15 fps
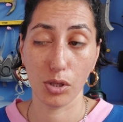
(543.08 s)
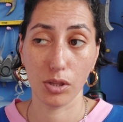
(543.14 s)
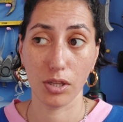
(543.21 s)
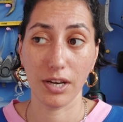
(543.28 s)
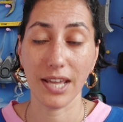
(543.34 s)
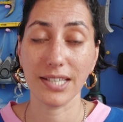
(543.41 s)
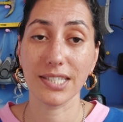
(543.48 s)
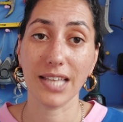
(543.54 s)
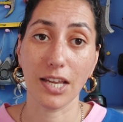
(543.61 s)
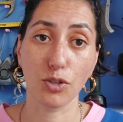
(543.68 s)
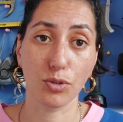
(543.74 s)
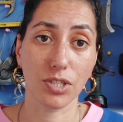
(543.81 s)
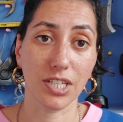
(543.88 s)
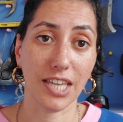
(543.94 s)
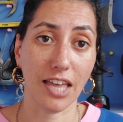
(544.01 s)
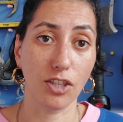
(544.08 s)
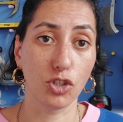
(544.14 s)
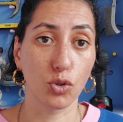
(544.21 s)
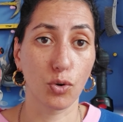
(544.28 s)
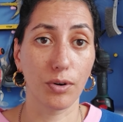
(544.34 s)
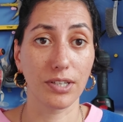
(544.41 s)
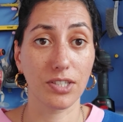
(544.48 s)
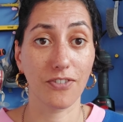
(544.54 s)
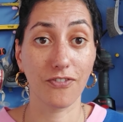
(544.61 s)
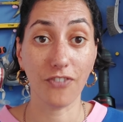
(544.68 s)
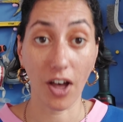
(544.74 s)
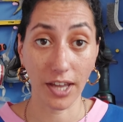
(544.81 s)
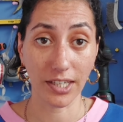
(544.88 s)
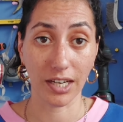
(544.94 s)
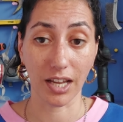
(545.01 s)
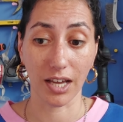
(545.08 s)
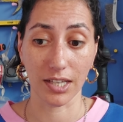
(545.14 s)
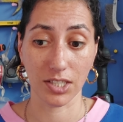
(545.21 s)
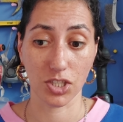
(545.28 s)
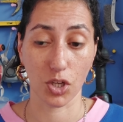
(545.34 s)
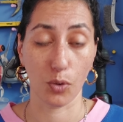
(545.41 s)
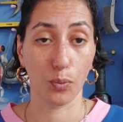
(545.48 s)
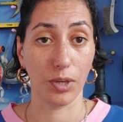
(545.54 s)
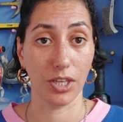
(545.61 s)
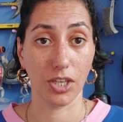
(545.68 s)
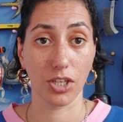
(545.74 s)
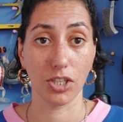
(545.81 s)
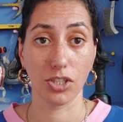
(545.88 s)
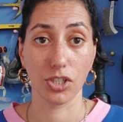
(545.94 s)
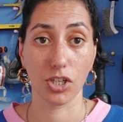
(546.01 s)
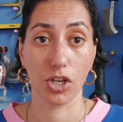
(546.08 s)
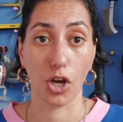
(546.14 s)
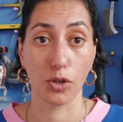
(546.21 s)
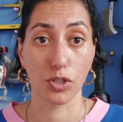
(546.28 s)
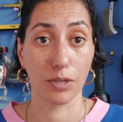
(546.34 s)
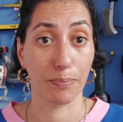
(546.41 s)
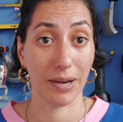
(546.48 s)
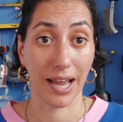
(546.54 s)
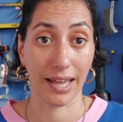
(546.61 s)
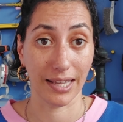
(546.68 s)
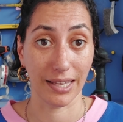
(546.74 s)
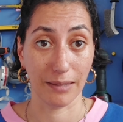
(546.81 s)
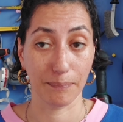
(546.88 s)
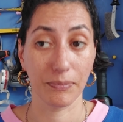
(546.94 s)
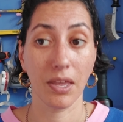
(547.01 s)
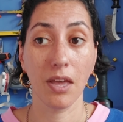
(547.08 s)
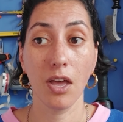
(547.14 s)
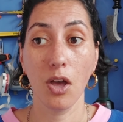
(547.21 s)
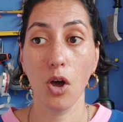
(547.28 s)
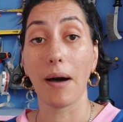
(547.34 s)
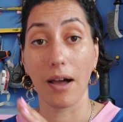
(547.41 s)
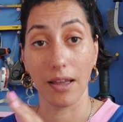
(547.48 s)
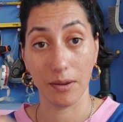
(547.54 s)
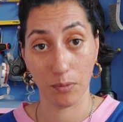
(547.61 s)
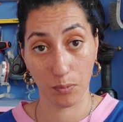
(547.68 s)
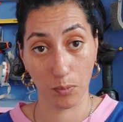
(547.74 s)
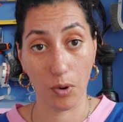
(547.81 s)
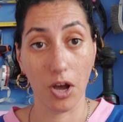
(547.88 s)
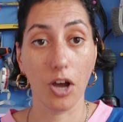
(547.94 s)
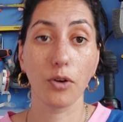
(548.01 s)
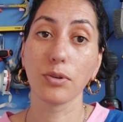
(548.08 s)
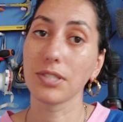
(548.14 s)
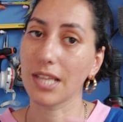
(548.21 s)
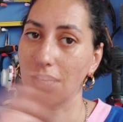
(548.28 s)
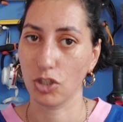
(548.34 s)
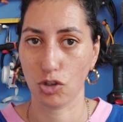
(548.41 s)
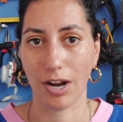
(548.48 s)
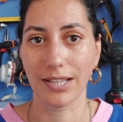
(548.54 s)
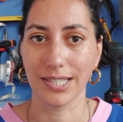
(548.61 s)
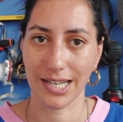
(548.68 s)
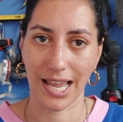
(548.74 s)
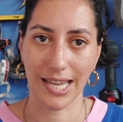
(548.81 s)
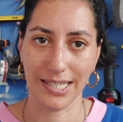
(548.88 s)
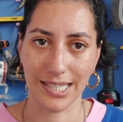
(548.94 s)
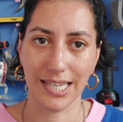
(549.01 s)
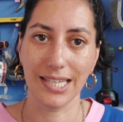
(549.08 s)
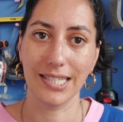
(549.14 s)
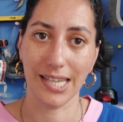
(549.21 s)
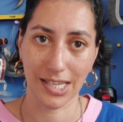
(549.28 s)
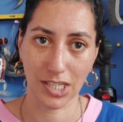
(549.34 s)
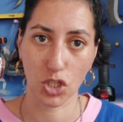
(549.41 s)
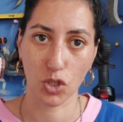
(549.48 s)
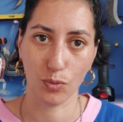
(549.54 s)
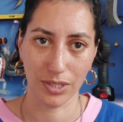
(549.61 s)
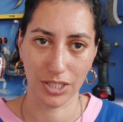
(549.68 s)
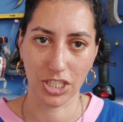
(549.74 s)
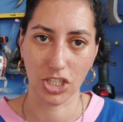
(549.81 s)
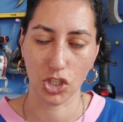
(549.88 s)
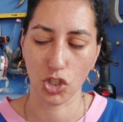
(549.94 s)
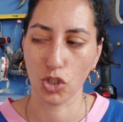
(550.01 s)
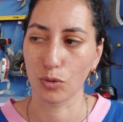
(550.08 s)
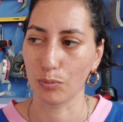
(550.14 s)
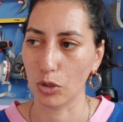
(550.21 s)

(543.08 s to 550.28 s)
The next stage was to get the drawings finalised so we could go to planning. My work was then translated into a digital